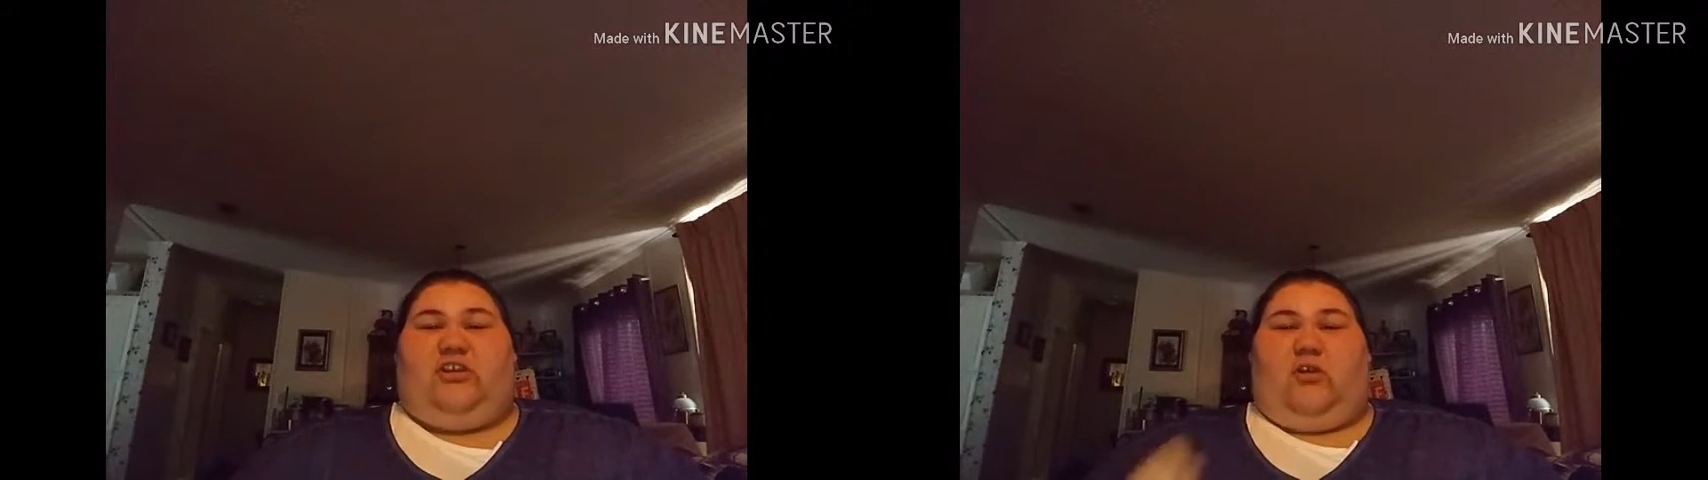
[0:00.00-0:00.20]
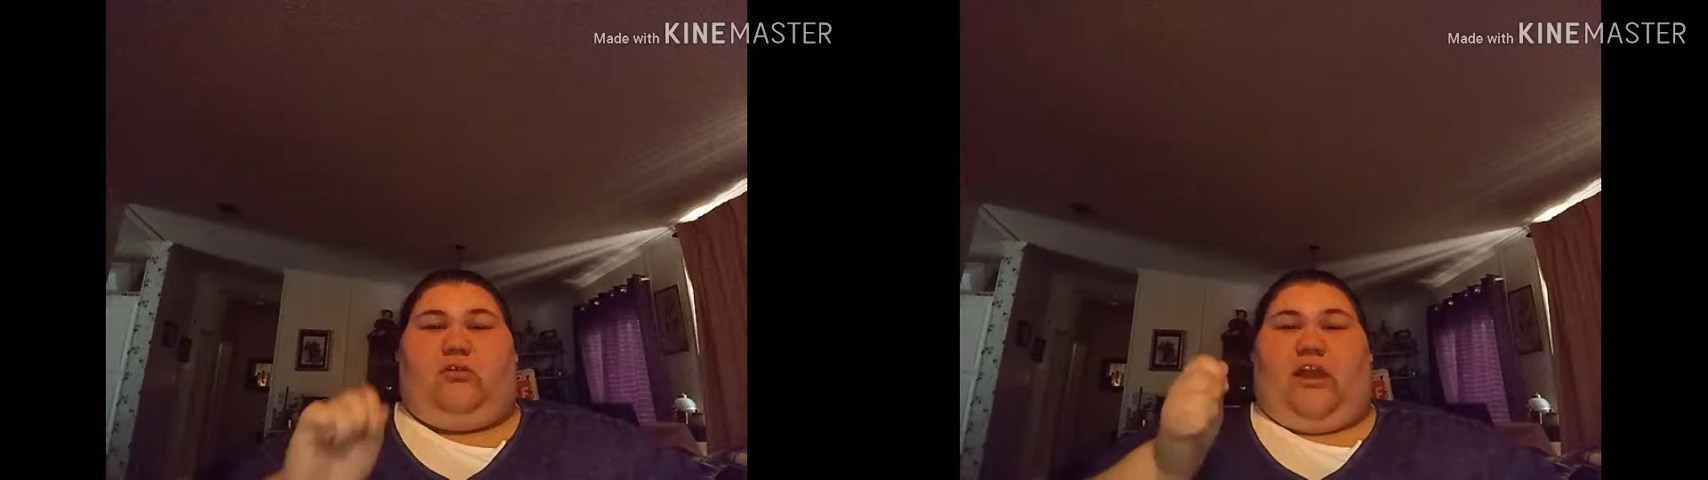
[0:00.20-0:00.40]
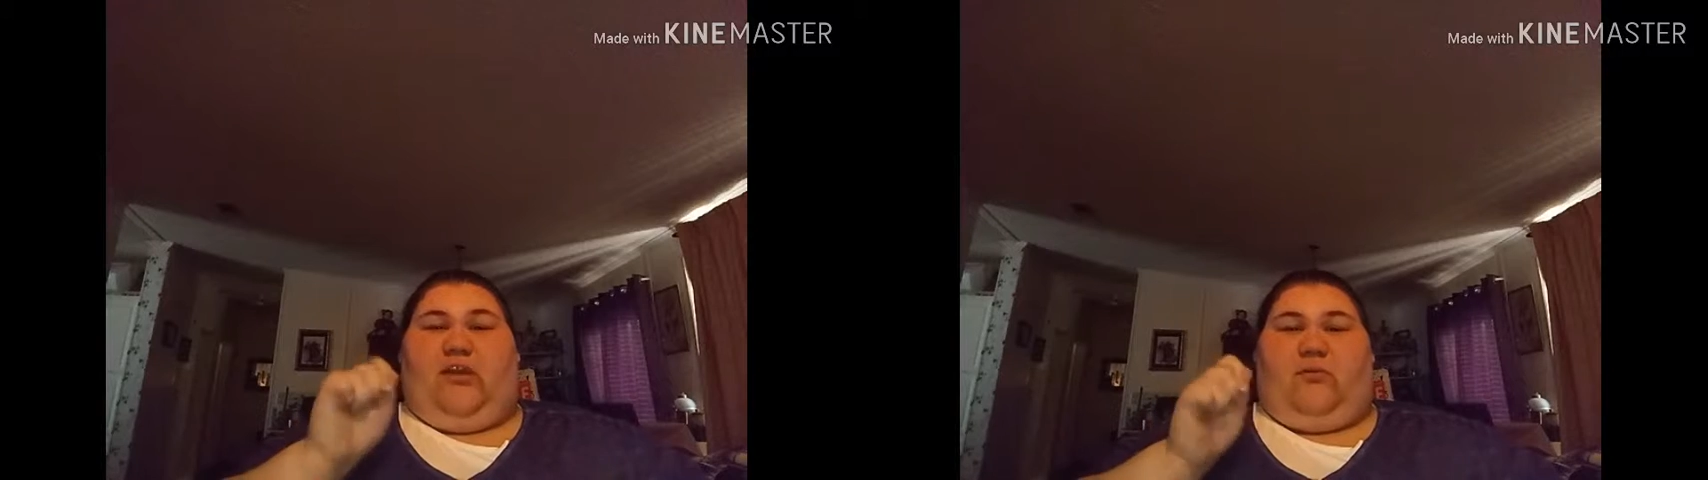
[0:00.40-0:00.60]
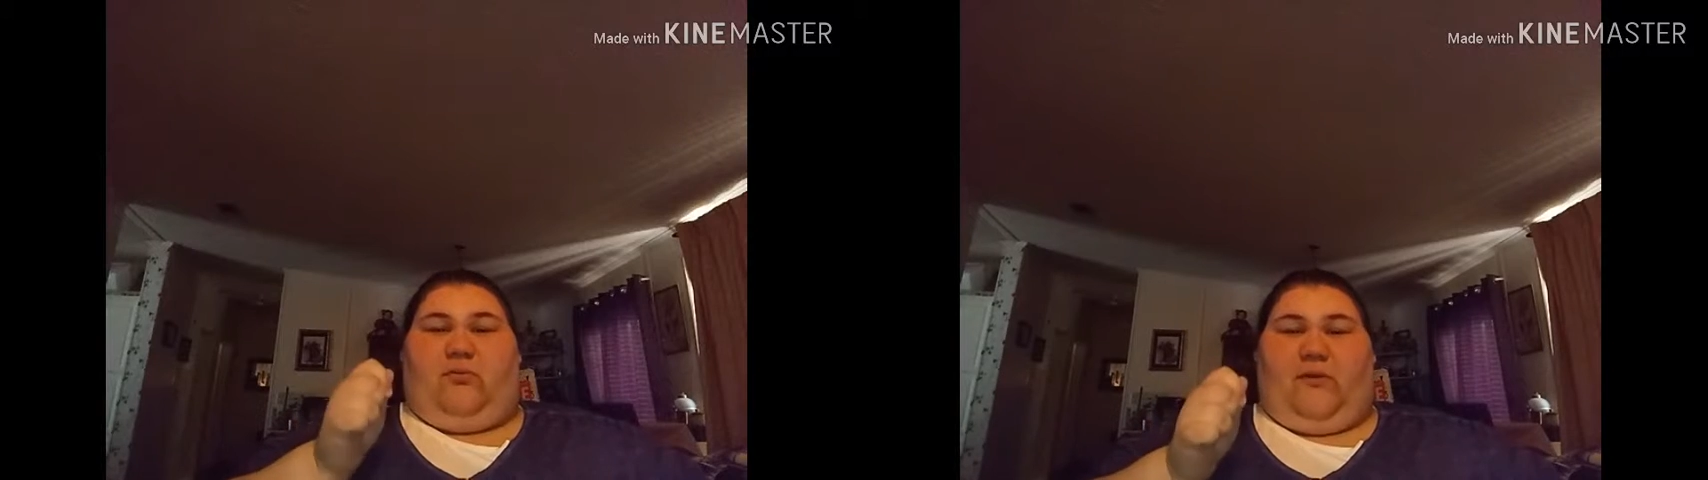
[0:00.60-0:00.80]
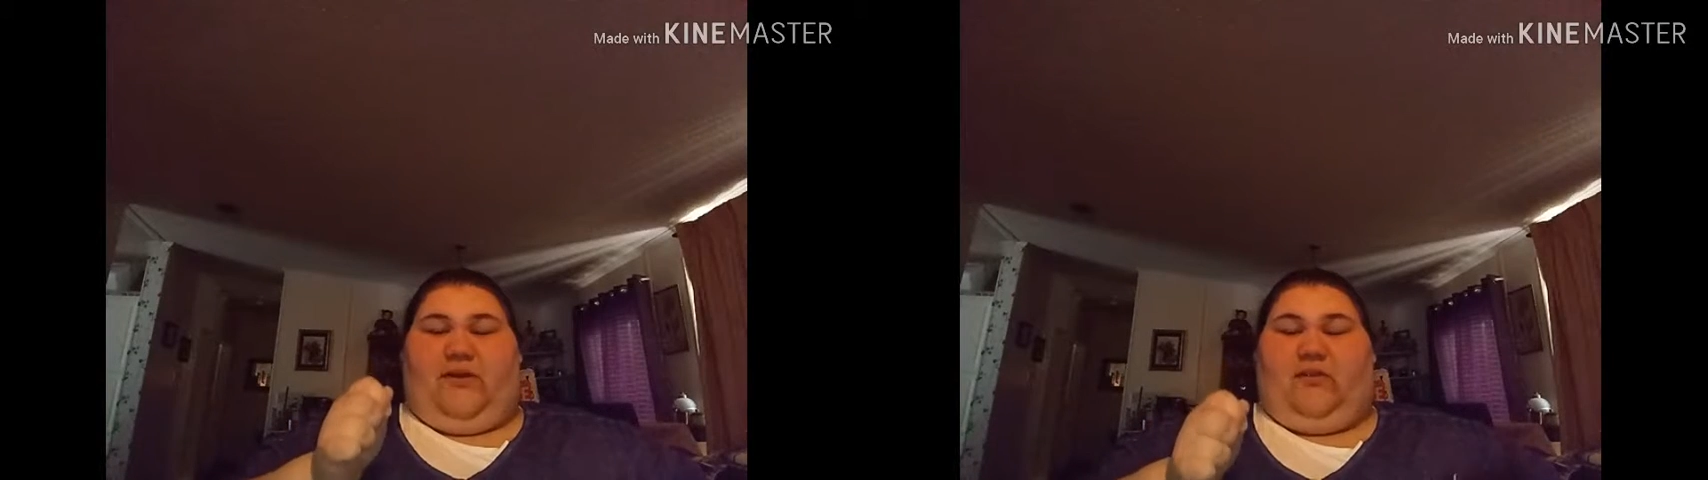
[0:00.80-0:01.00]
don't like
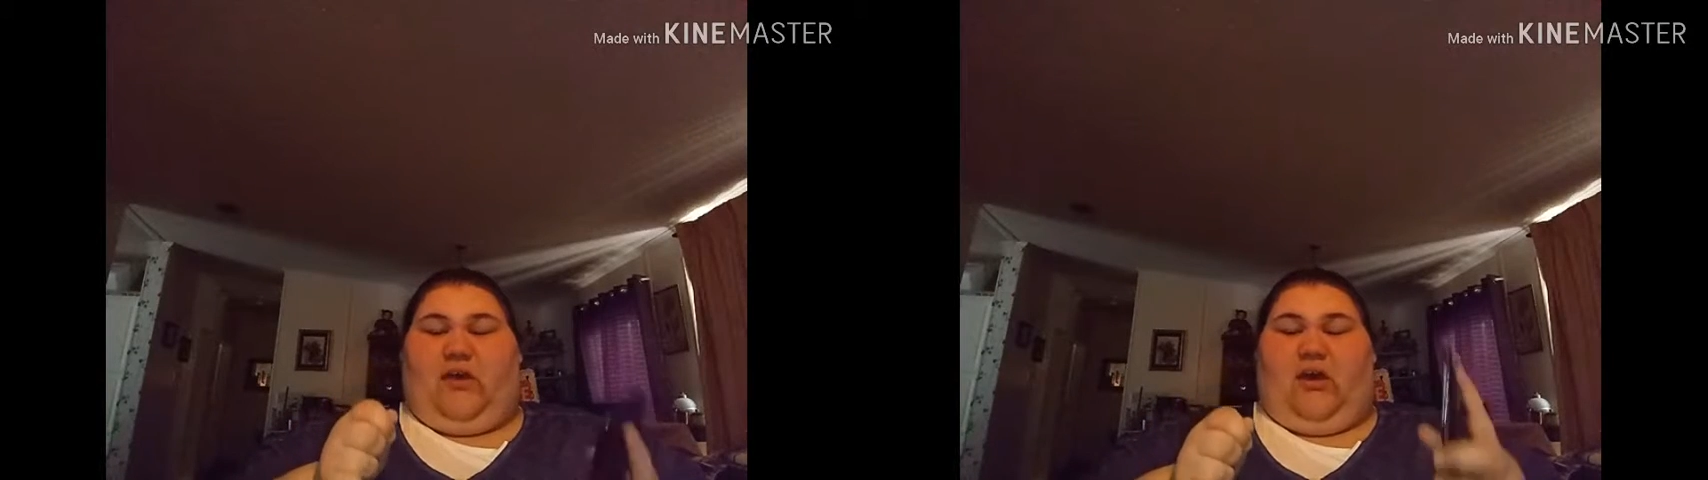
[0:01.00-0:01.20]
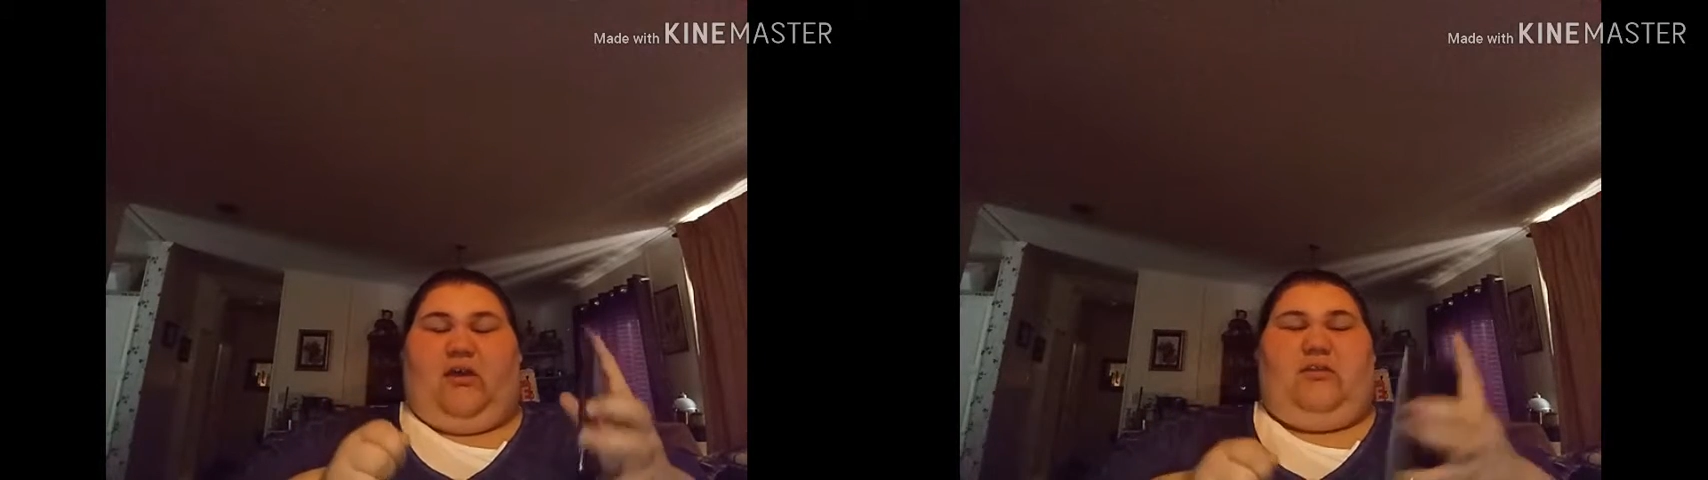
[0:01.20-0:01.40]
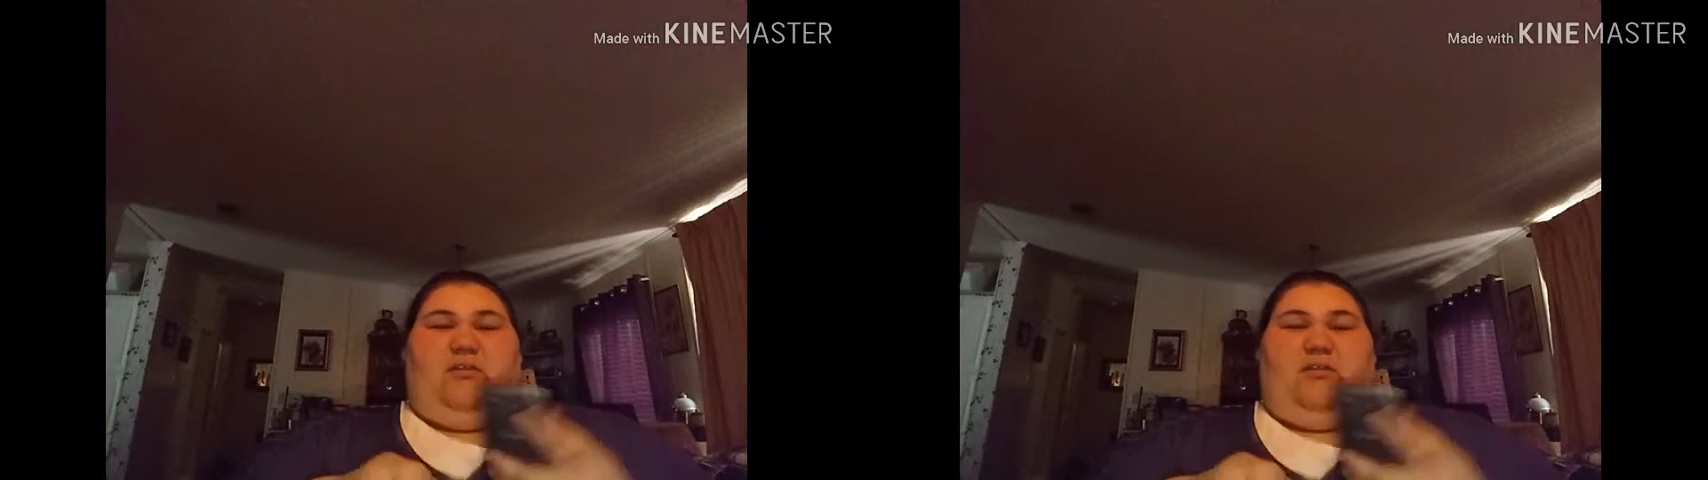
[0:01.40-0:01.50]
when the